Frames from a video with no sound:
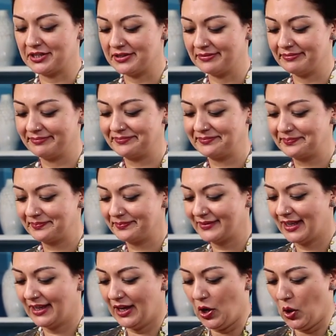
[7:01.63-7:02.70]

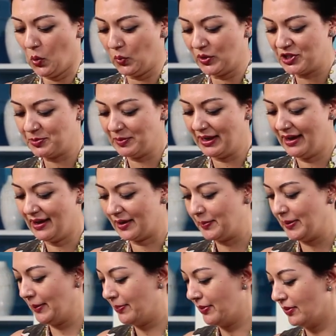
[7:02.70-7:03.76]
it. Wish me
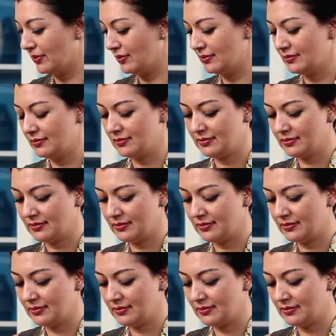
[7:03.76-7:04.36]
luck, people!